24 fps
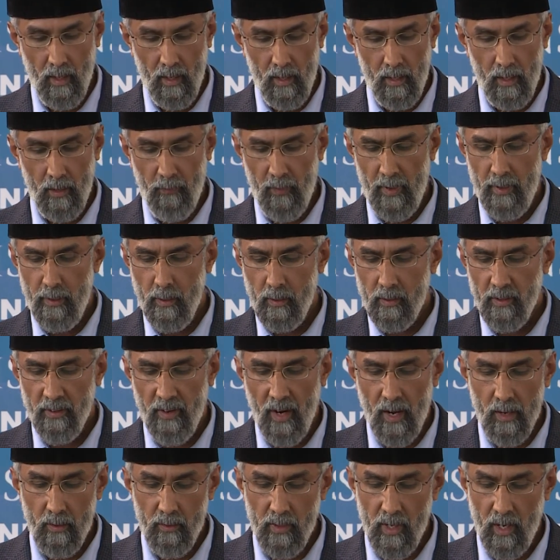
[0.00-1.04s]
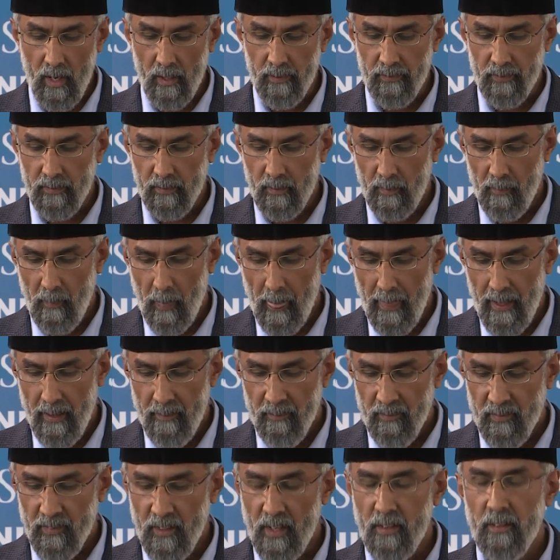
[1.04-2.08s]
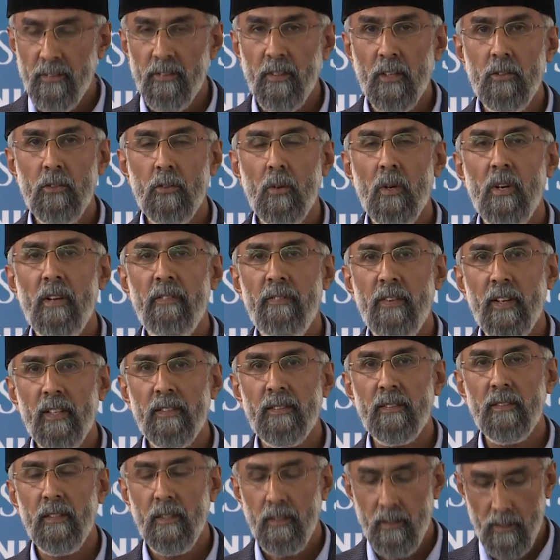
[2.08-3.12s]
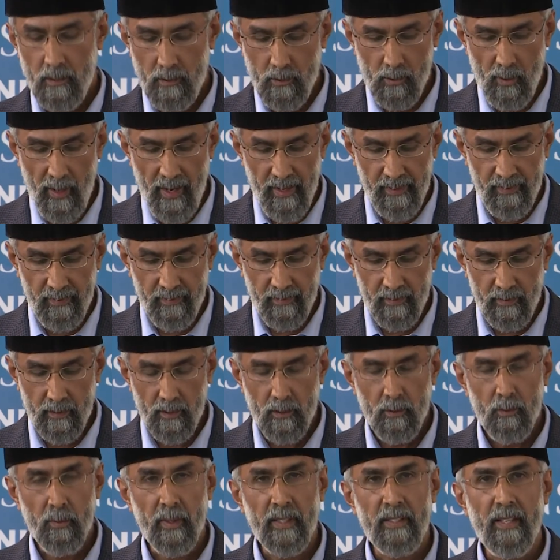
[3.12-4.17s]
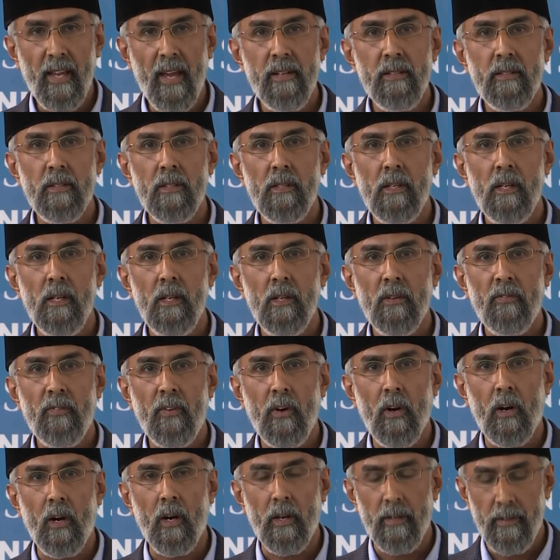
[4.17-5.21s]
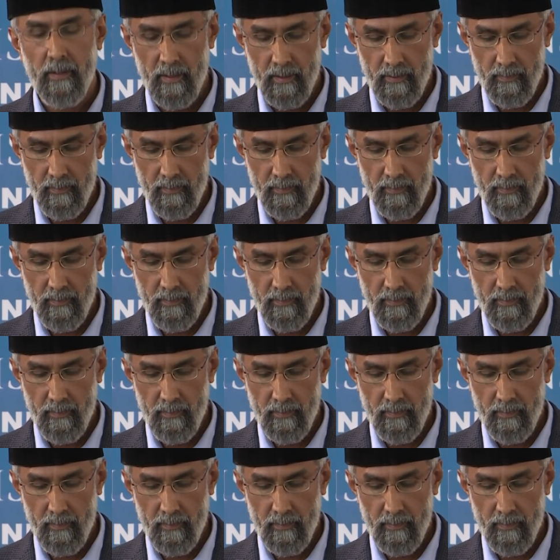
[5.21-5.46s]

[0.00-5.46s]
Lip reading: If we look around us, there is a universal quest with entity of God.